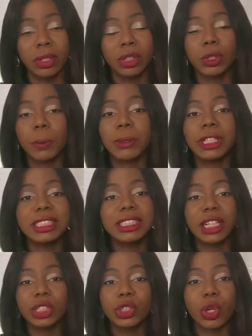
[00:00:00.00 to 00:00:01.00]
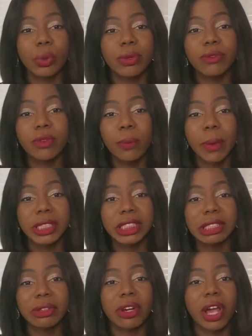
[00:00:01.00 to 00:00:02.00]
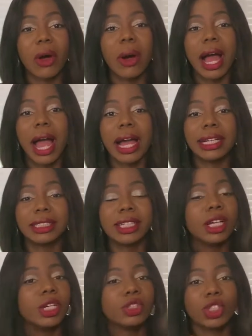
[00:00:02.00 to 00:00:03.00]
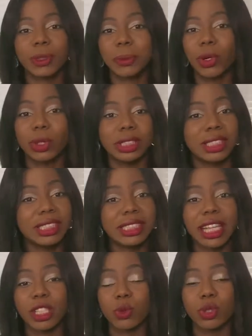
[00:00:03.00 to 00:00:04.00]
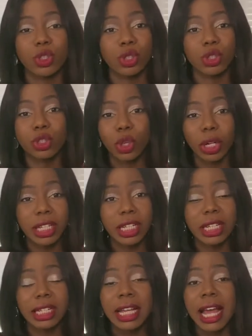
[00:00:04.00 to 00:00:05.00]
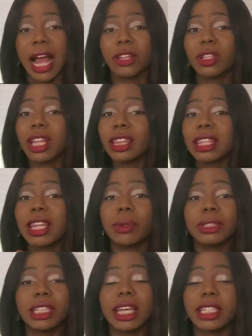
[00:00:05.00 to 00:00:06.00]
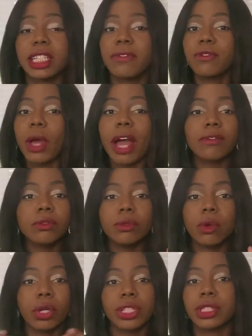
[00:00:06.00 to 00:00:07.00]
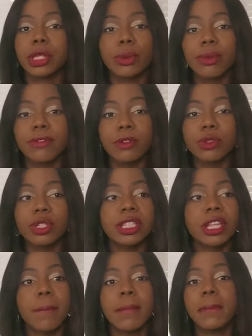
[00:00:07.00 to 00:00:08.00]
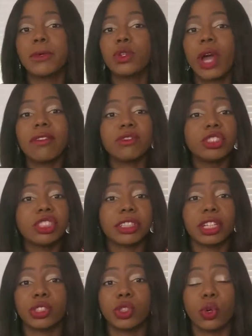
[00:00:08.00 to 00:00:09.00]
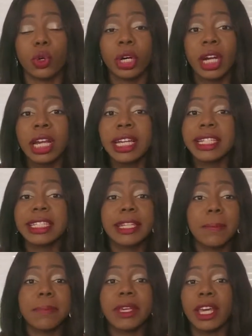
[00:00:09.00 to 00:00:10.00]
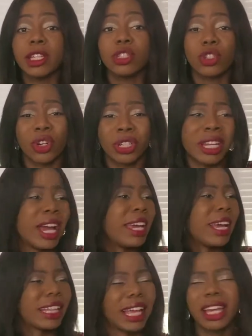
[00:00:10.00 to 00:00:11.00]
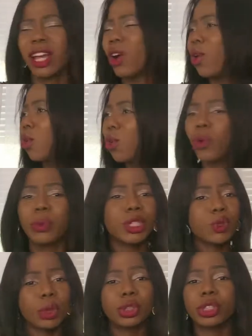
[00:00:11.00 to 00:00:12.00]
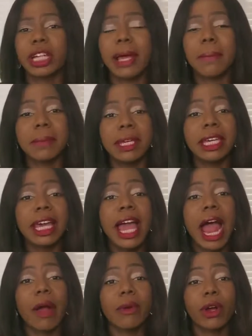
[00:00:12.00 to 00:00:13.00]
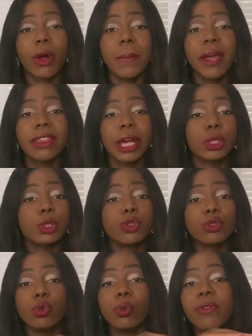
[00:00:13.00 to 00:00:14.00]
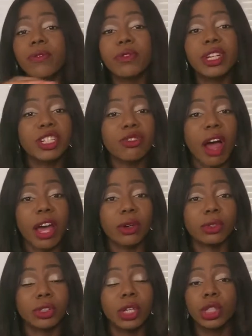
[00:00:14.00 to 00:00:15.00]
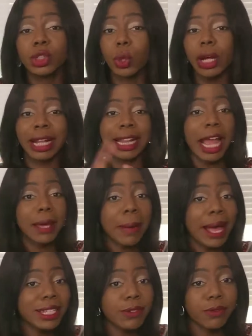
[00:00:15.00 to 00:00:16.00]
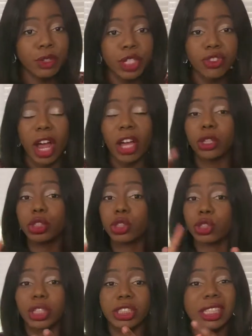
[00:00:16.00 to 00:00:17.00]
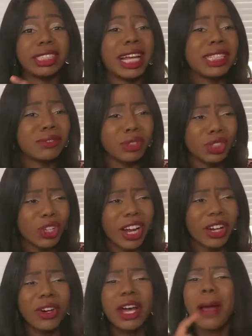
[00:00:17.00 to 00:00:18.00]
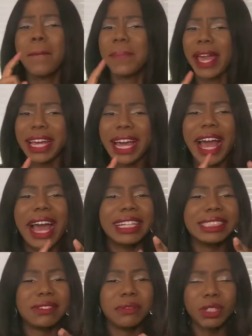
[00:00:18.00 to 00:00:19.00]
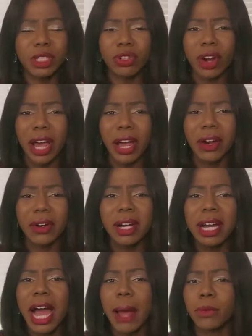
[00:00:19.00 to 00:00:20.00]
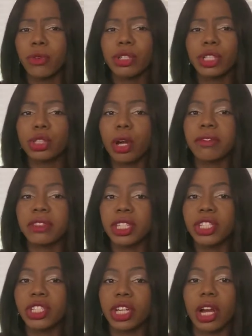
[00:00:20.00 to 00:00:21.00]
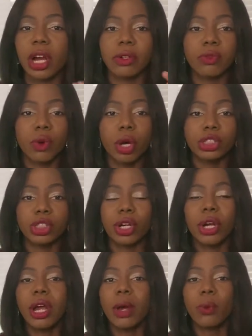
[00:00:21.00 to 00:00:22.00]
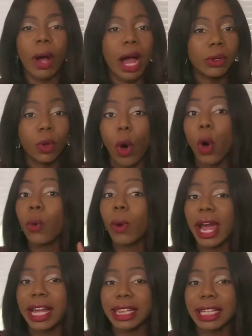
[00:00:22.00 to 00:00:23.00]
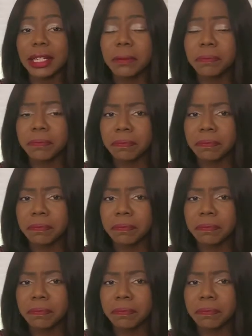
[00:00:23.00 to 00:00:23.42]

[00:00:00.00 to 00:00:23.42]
So please stick to your review material and just be consistent with your studying. Another thing I'll say is, if you haven't gotten a review system, maybe you haven't started your CPA journey and you're like, oh, which one should I pick? I recommend that you should do free trials. So Glime has free trials, Surgeon has free trial, Becca has free trial. I'm not really sure of Ninja and Roger or Wiley,